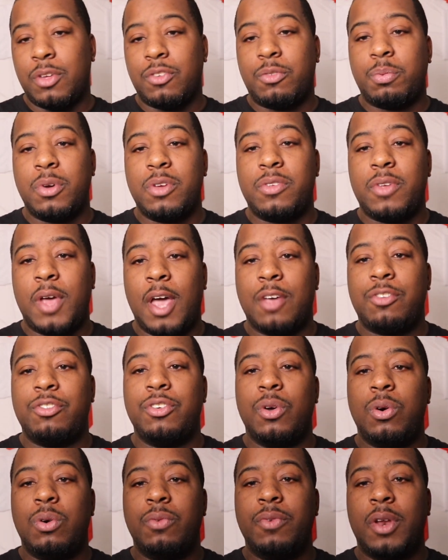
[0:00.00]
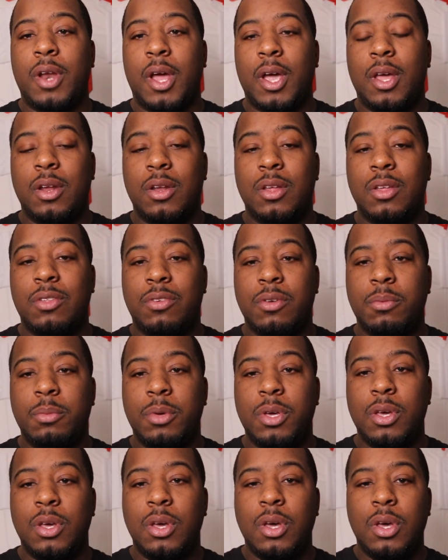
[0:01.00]
Express actually overnighted it to
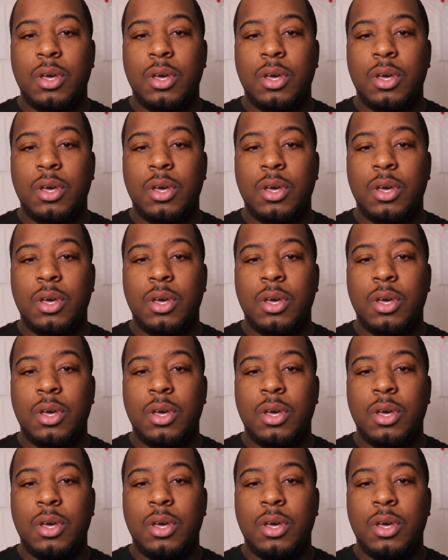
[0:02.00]
me.